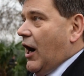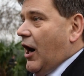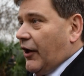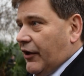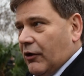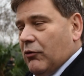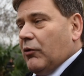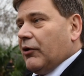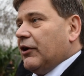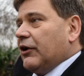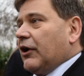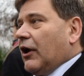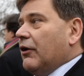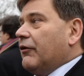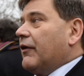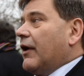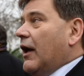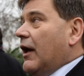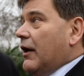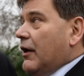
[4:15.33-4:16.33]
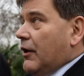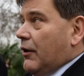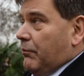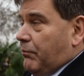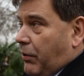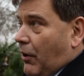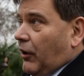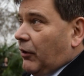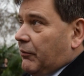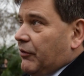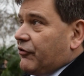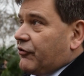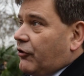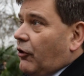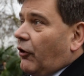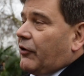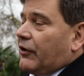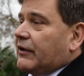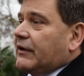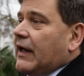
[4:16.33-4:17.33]
I don't want to go there. Parliament's
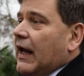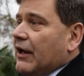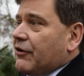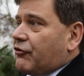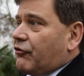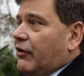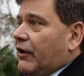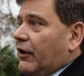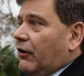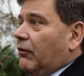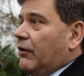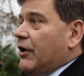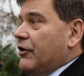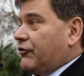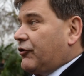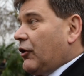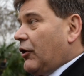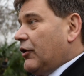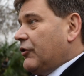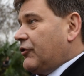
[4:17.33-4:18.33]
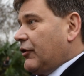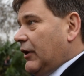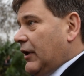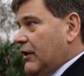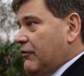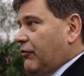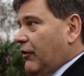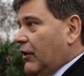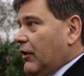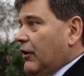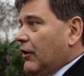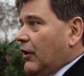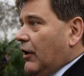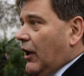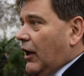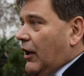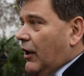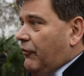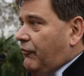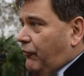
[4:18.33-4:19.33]
got to get real, it's got to deliver
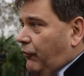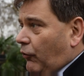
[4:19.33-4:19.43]
uh,